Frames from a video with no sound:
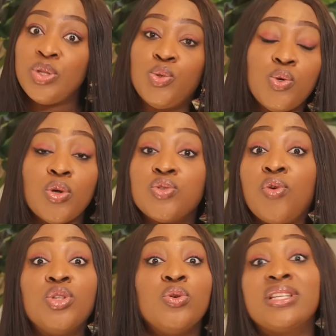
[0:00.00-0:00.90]
We do not
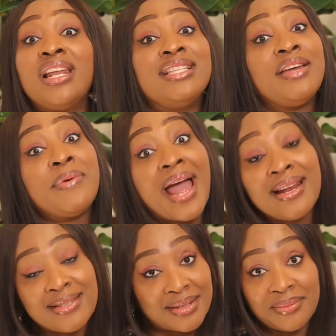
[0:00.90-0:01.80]
run
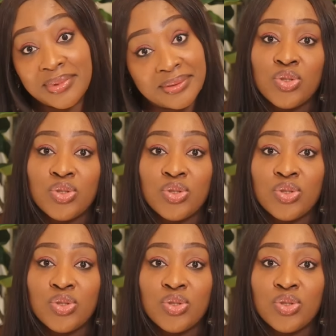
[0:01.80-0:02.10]
totalitarianism.